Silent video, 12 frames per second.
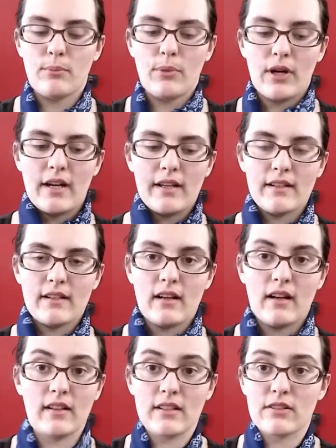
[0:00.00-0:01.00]
But
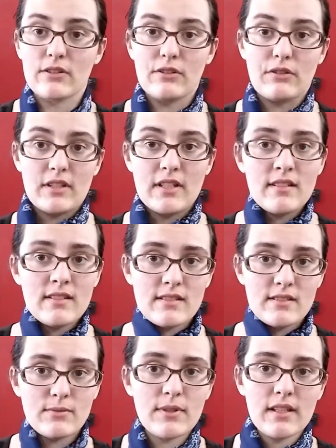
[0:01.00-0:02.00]
I'll either do
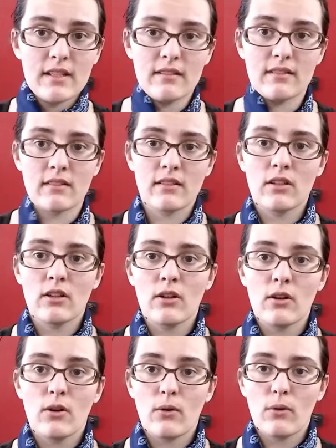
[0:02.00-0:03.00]
this with it,
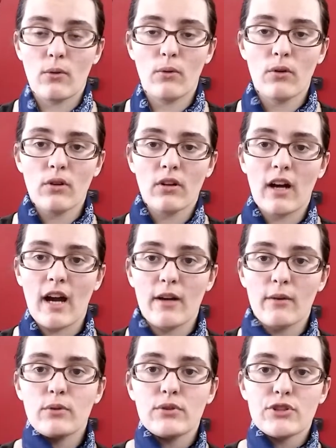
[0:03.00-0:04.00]
or
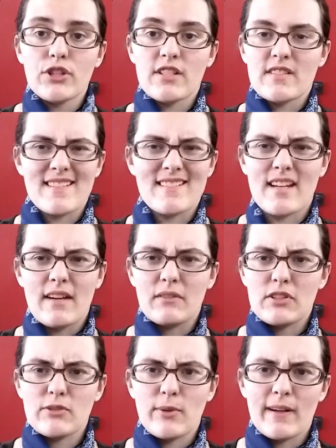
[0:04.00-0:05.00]
I will just, that's not
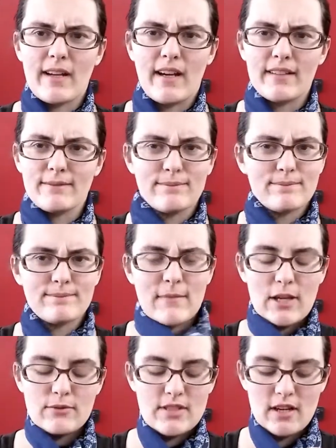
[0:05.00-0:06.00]
even a square knot,
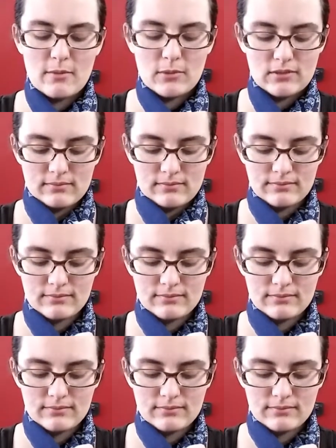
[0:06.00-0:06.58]
that was terrible.